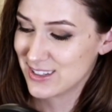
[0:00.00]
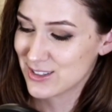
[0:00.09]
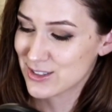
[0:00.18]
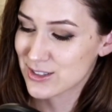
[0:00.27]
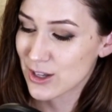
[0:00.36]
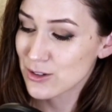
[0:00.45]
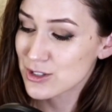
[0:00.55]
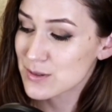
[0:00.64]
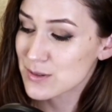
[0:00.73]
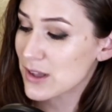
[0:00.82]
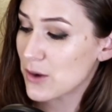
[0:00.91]
So she
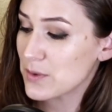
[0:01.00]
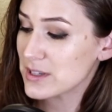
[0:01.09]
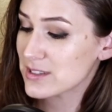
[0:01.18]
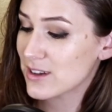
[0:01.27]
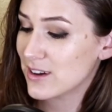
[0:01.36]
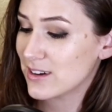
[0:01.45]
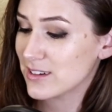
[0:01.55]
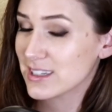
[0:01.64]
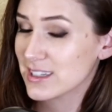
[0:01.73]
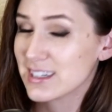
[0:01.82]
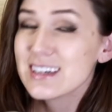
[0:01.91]
was always called
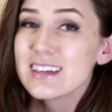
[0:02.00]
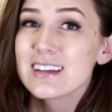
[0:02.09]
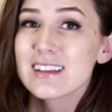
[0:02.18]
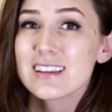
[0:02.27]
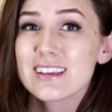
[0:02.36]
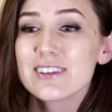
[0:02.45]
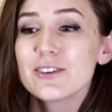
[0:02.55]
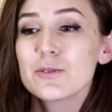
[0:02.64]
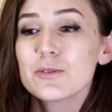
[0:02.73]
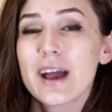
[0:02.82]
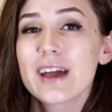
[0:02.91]
Little
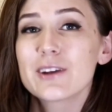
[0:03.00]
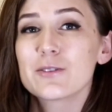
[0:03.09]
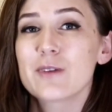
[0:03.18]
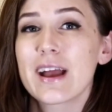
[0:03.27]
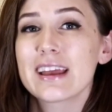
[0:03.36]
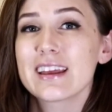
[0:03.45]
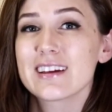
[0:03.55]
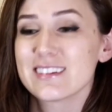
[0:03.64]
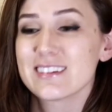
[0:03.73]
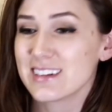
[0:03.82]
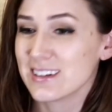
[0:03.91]
Red Riding Hood.